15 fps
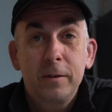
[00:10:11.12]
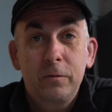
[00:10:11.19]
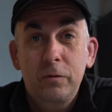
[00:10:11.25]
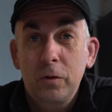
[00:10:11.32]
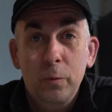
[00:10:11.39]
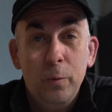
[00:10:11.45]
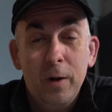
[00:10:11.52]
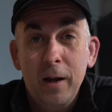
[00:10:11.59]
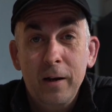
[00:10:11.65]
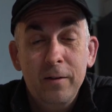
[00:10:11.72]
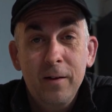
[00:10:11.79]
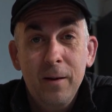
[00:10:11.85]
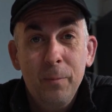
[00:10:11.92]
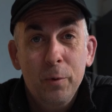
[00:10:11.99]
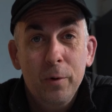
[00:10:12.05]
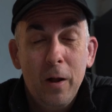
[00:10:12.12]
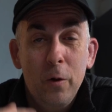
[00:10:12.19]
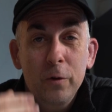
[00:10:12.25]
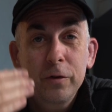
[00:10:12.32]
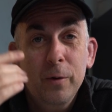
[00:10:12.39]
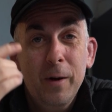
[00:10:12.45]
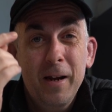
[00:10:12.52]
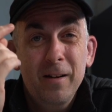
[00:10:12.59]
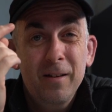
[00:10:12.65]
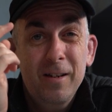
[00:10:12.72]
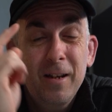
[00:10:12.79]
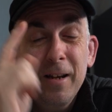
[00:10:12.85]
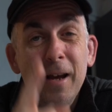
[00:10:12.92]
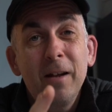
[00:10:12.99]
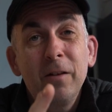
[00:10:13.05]
so we got a temple. Also added
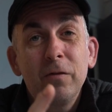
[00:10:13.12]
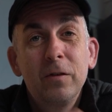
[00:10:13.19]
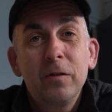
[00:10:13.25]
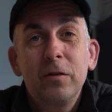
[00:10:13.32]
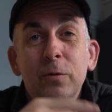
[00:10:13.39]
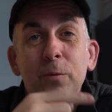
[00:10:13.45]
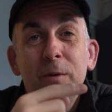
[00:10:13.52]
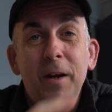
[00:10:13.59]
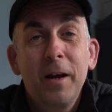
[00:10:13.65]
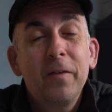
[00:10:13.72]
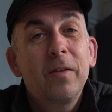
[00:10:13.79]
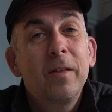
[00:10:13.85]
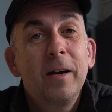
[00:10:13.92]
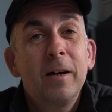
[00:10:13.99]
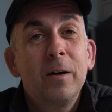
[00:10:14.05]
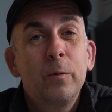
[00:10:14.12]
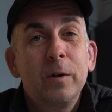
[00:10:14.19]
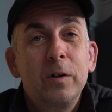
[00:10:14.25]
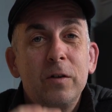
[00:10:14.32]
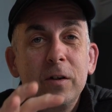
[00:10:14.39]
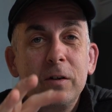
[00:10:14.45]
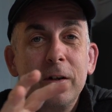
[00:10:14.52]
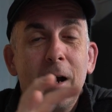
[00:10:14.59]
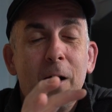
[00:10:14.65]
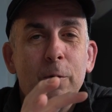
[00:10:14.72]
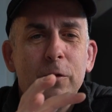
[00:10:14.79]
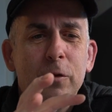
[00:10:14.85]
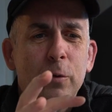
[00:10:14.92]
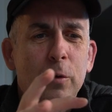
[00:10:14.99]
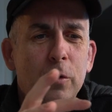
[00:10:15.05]
the entrance to get there, which is now
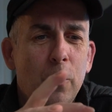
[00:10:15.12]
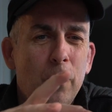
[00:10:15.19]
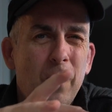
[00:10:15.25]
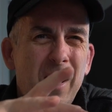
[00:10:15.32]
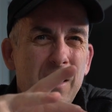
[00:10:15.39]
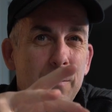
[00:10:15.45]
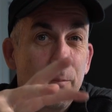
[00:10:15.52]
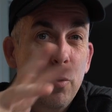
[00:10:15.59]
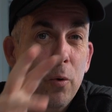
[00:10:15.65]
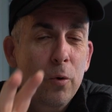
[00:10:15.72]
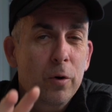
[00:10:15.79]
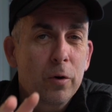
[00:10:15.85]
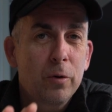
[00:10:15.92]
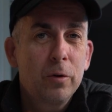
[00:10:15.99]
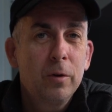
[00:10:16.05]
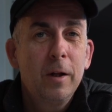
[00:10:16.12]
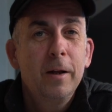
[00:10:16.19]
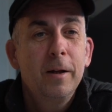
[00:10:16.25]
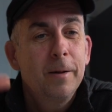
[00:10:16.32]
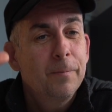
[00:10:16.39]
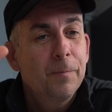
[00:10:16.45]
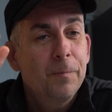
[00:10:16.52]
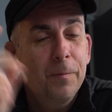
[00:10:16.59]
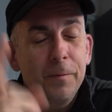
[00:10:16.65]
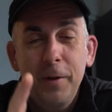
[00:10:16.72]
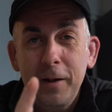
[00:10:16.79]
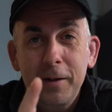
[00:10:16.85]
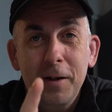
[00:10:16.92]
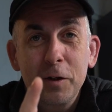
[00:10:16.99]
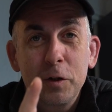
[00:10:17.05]
a sort of a portal.
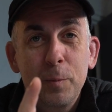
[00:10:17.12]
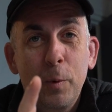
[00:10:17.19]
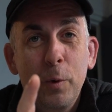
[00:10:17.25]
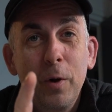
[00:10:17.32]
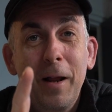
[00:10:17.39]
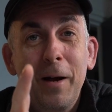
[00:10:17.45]
Not gonna spoil